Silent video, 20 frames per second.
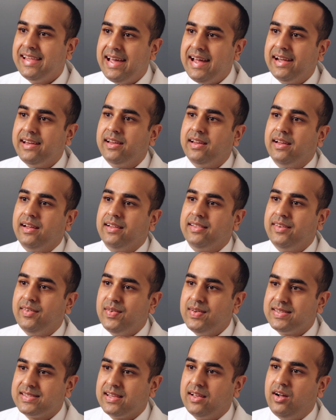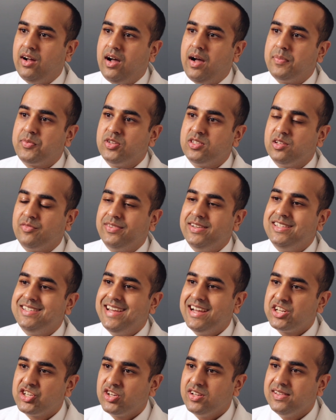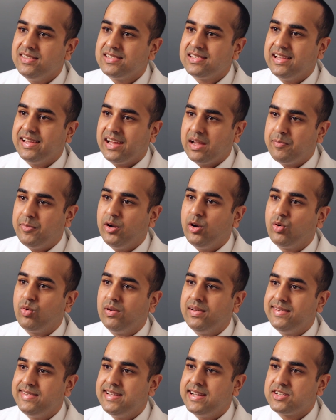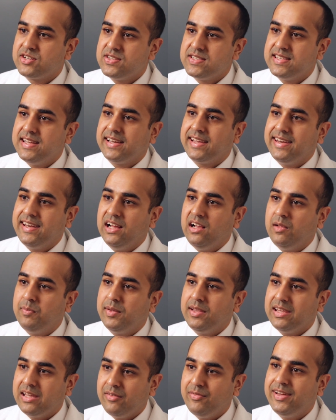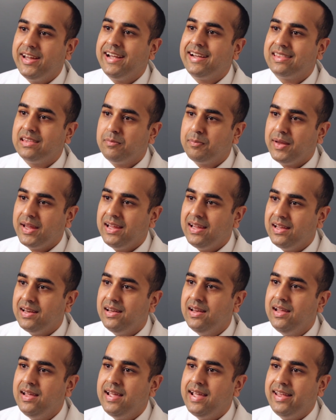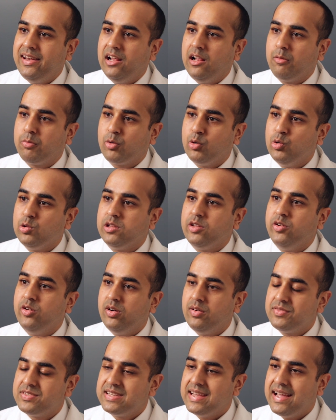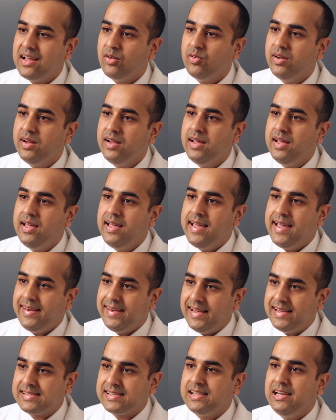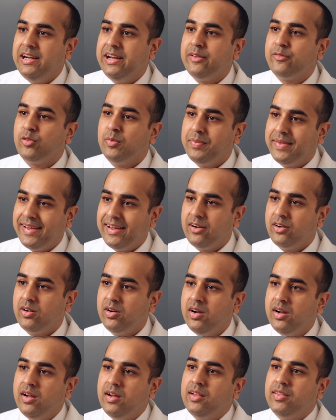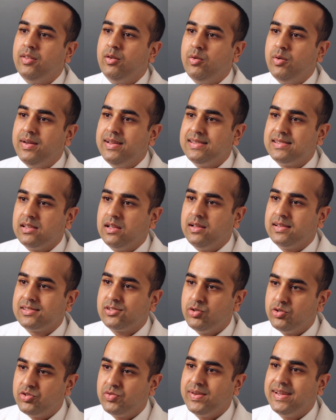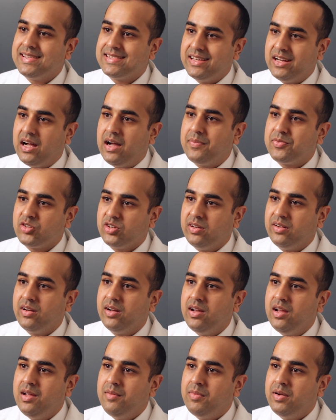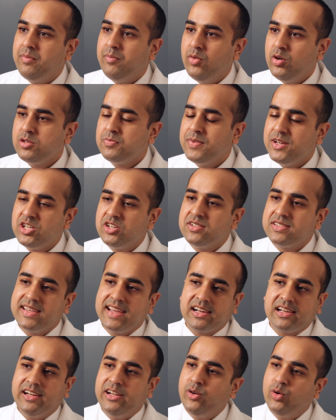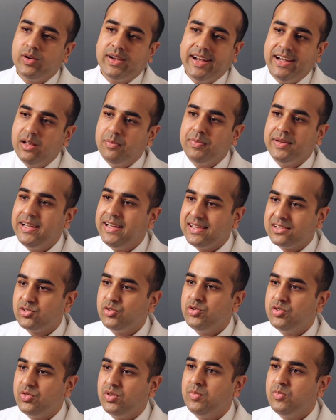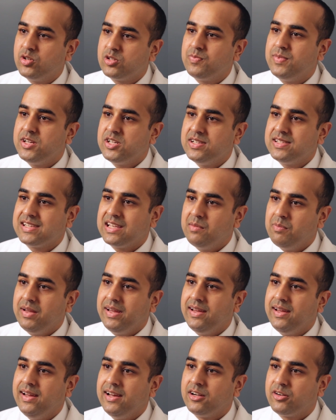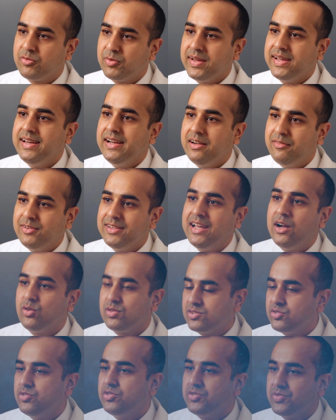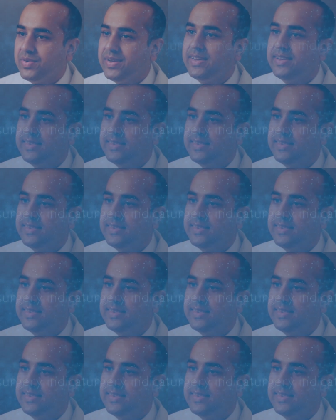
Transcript: that. Uh, there is options of injections, like epidural injections that can help alleviate the pain and help cool the nerves down. And escalating from there, there is uh, surgery as an option. But most patients actually don't end up needing surgery. Most patients can be treated without surgery.